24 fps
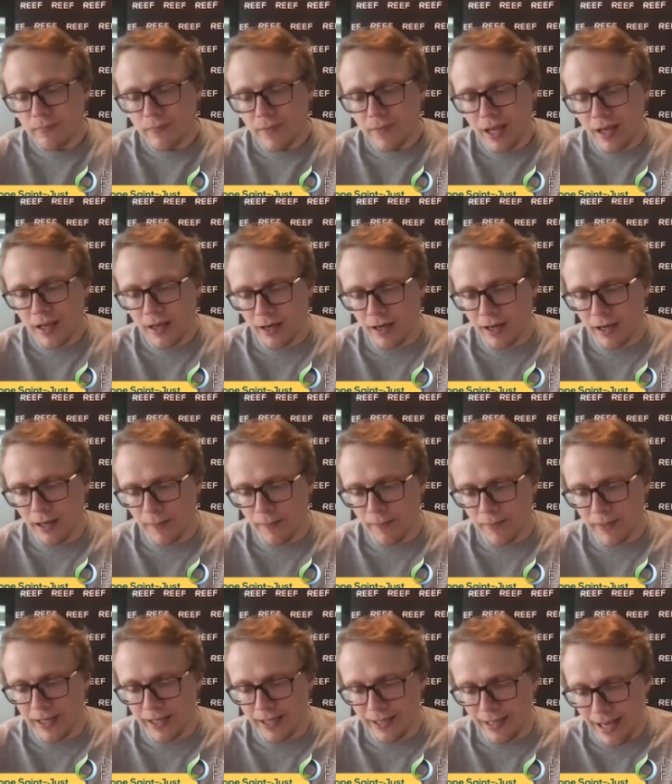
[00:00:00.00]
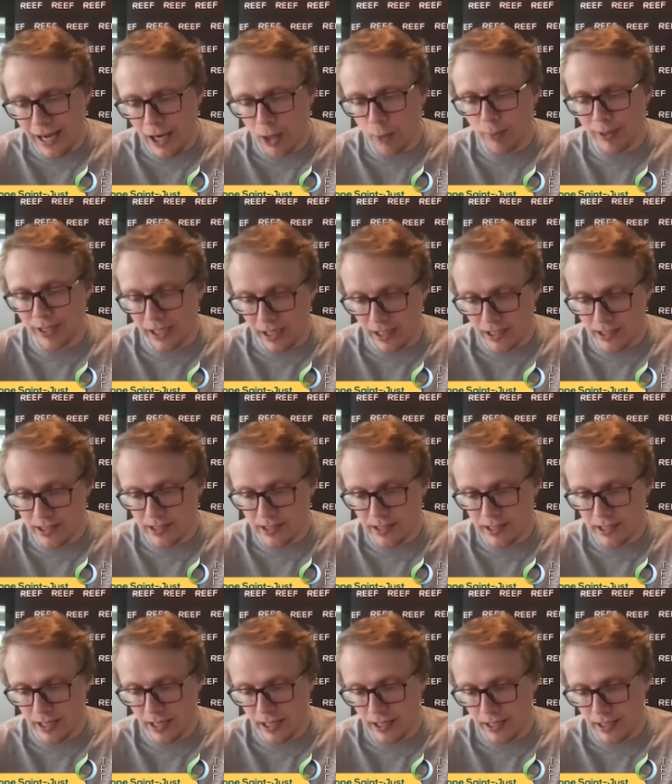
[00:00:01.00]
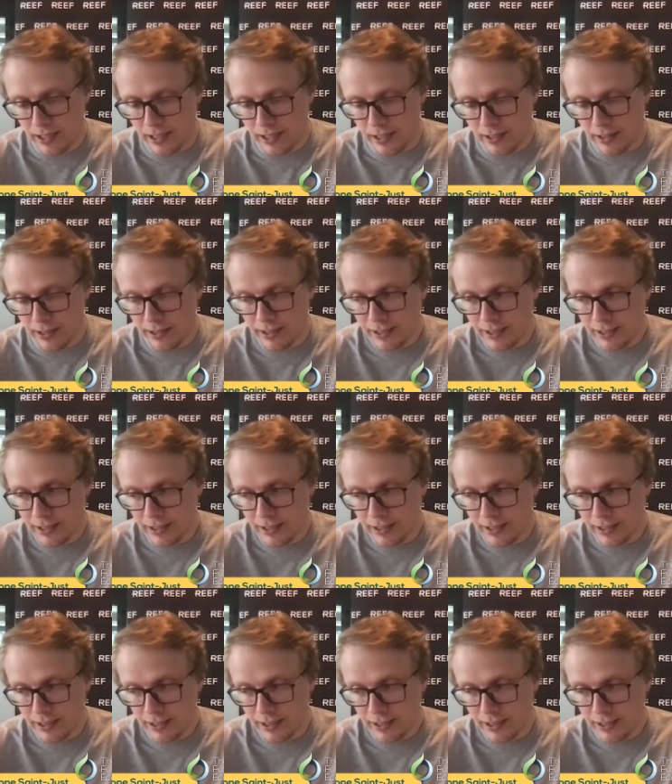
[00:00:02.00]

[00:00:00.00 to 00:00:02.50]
um, in helping us uh,